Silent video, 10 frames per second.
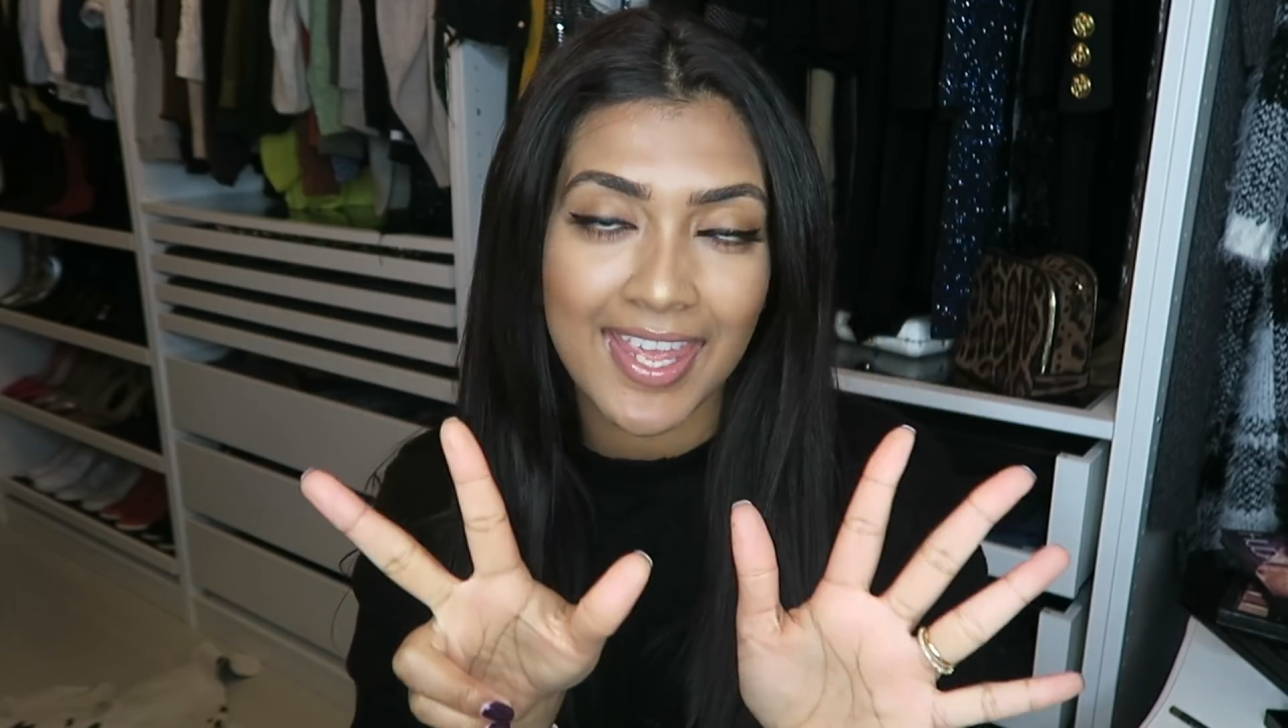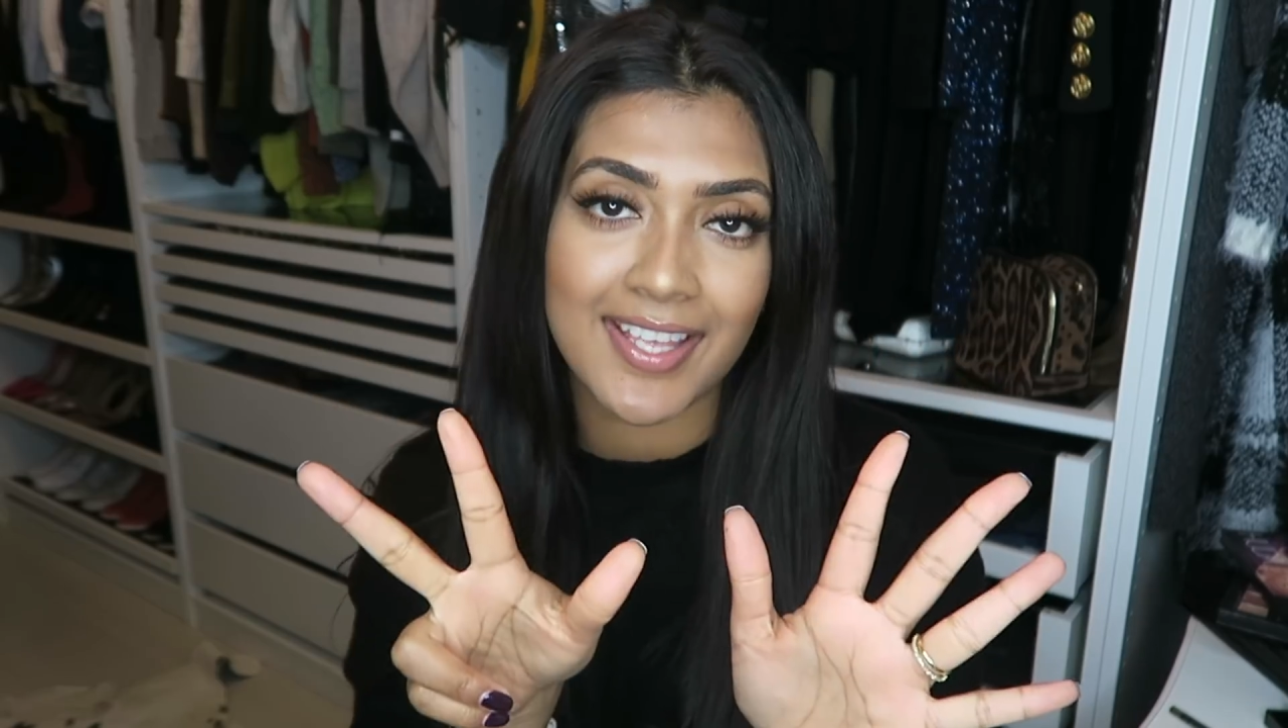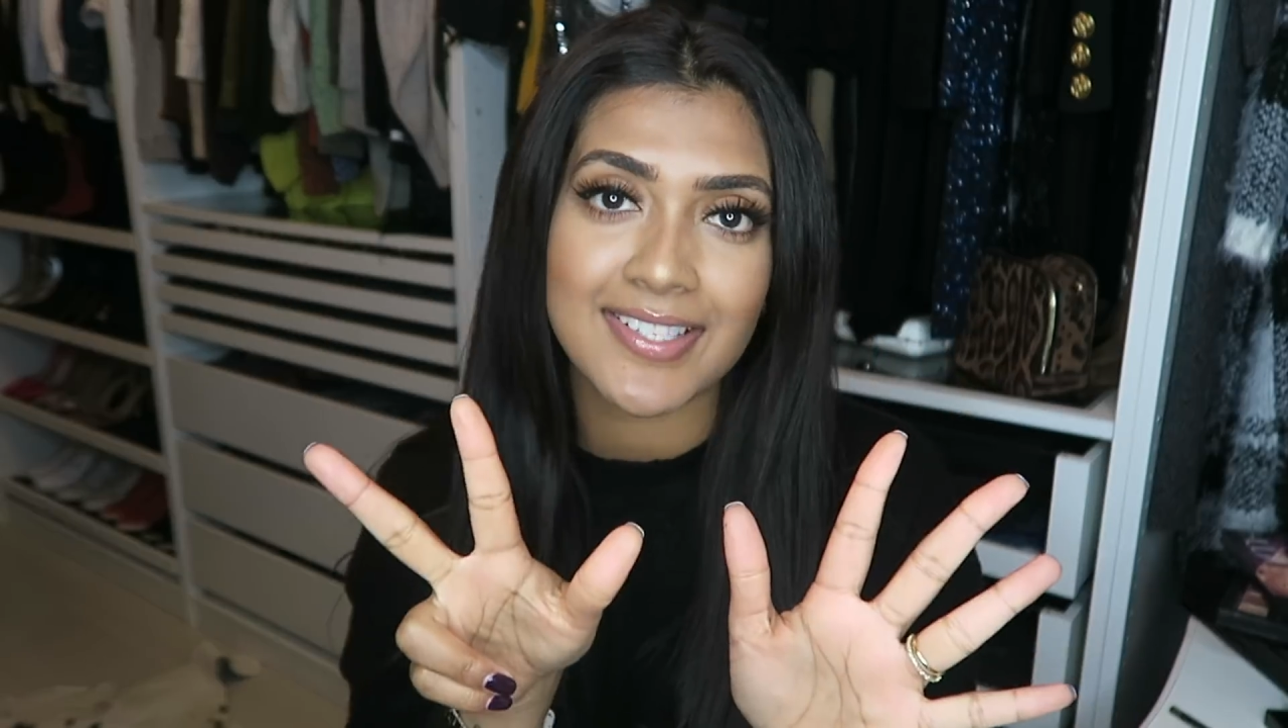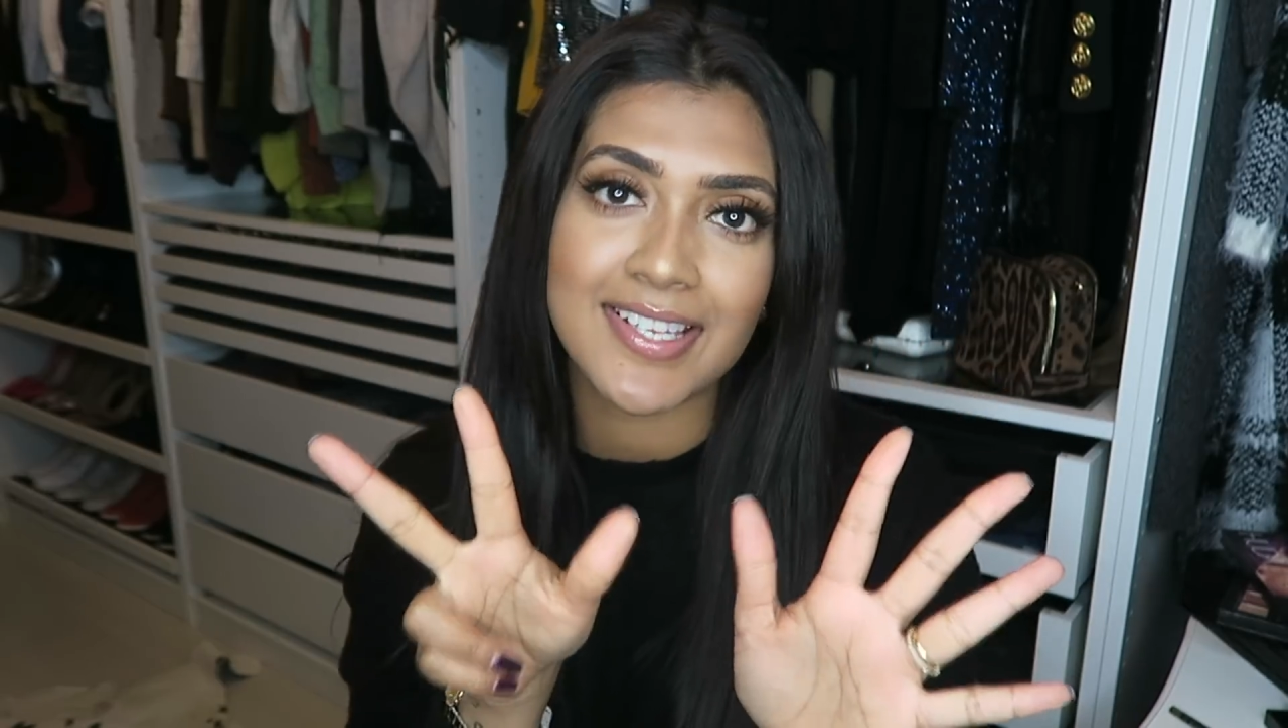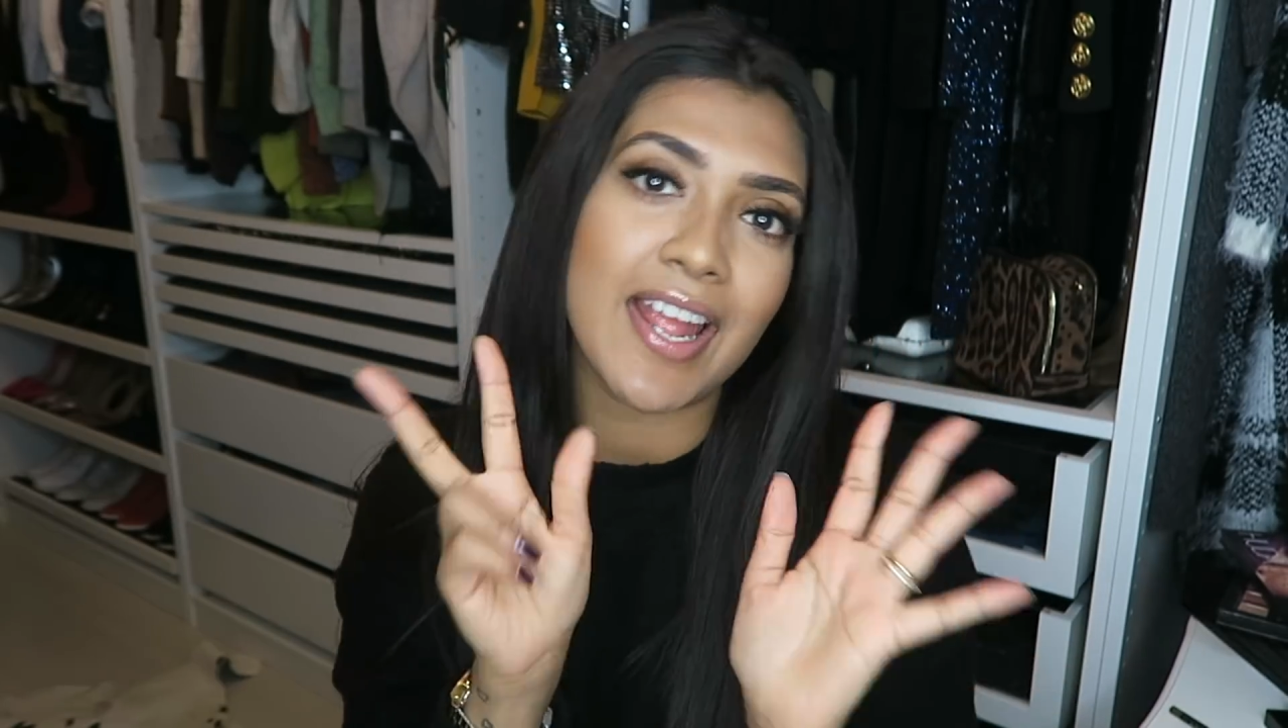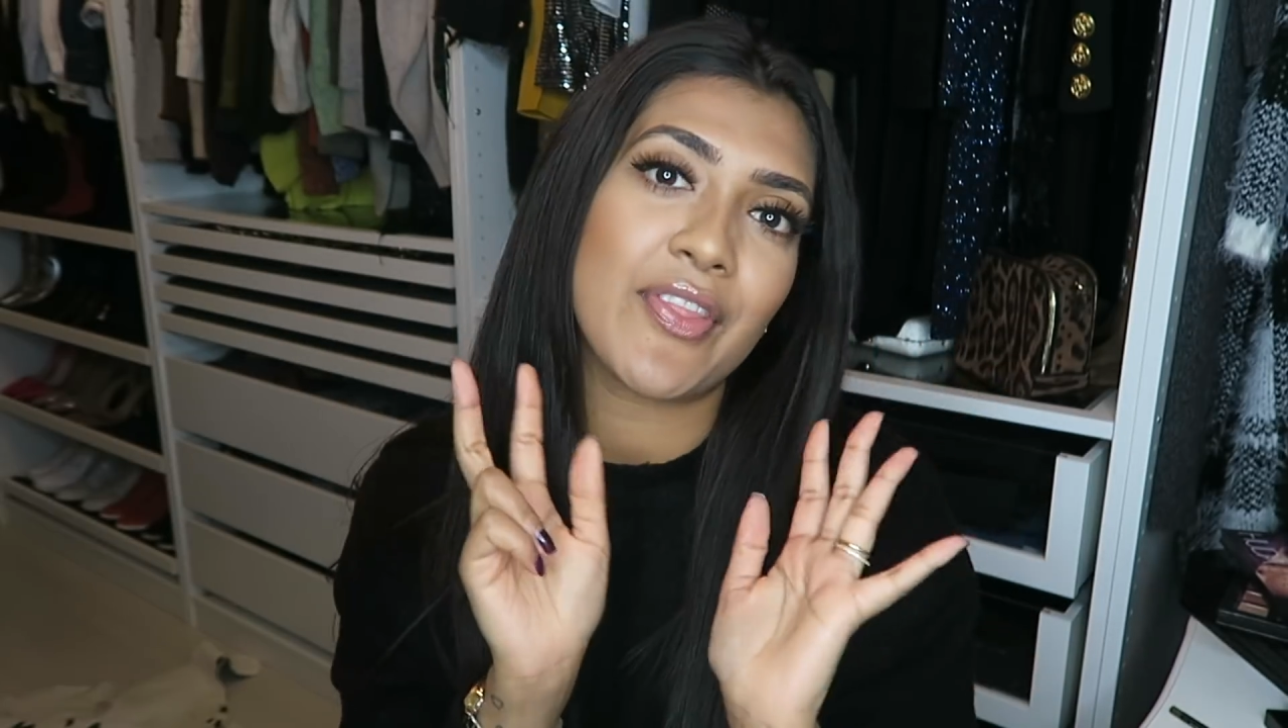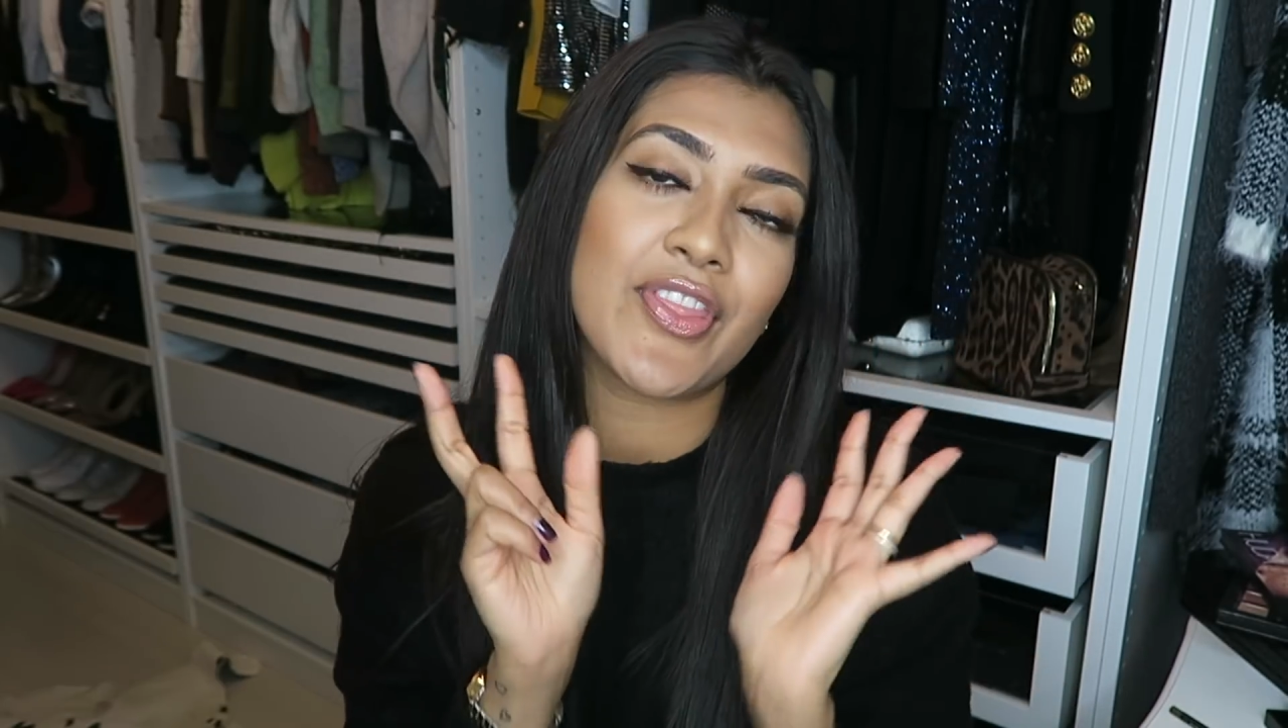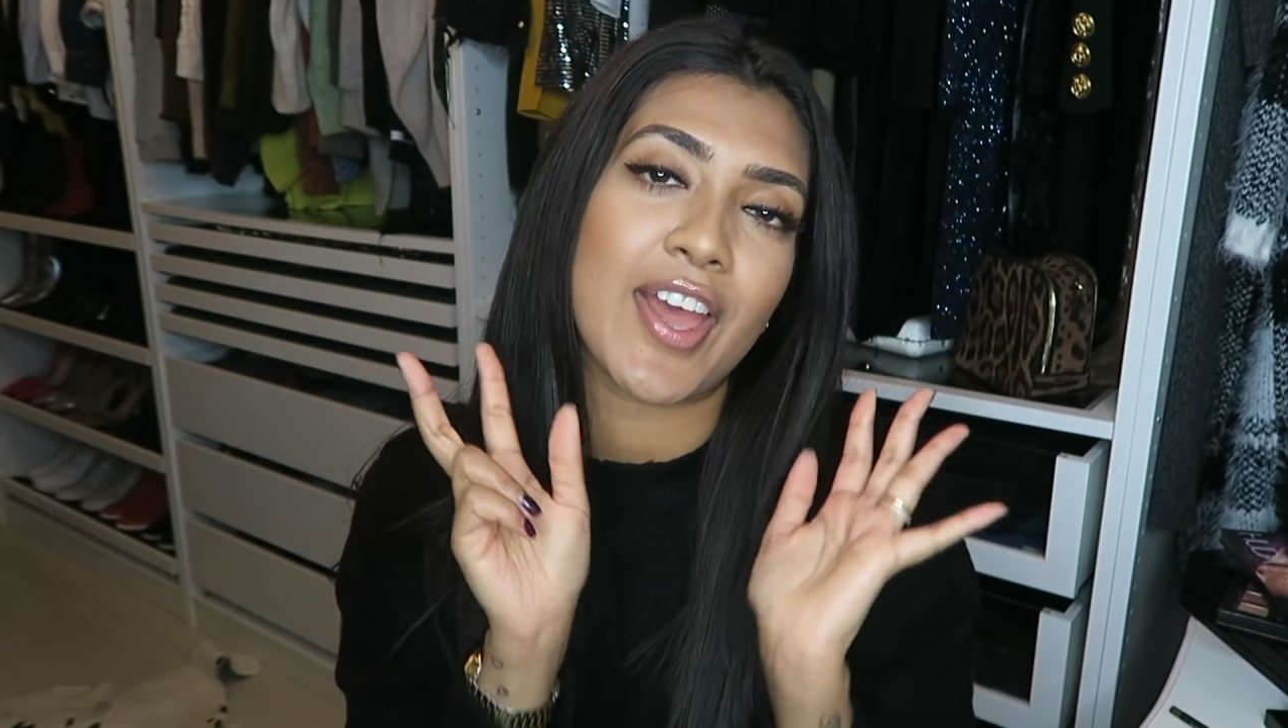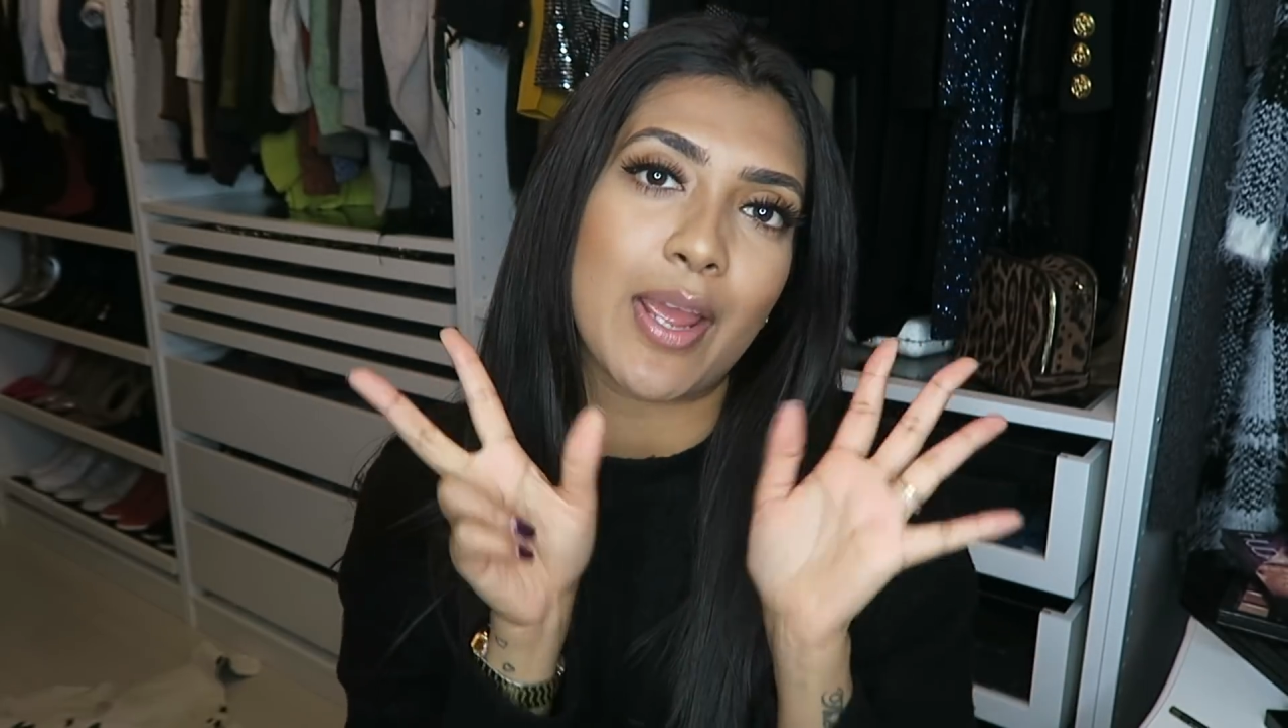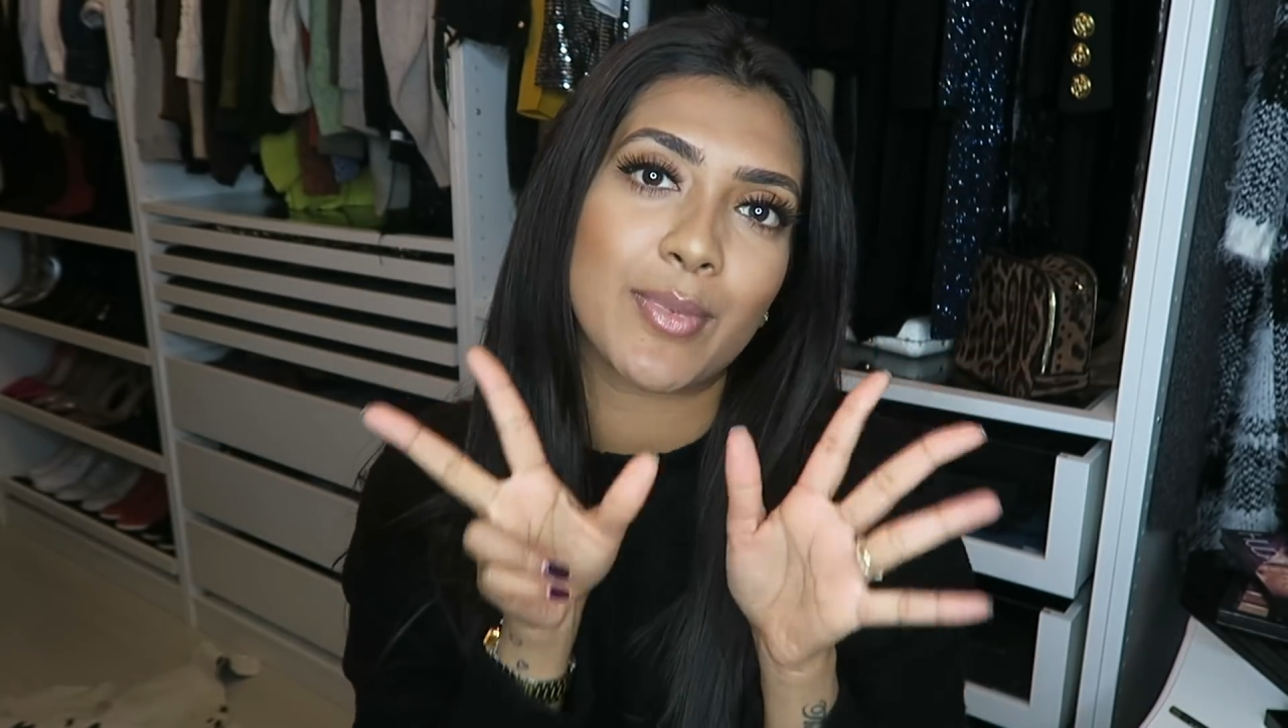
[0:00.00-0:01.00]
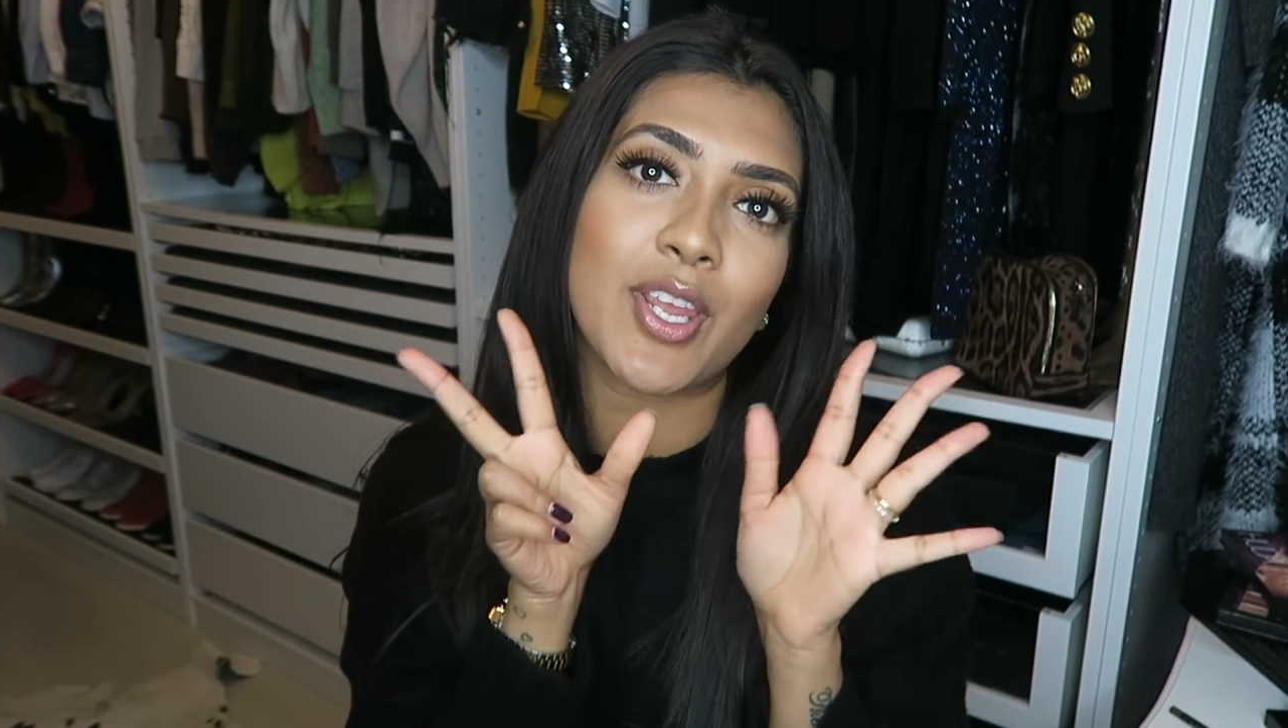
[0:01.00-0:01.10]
things that I'm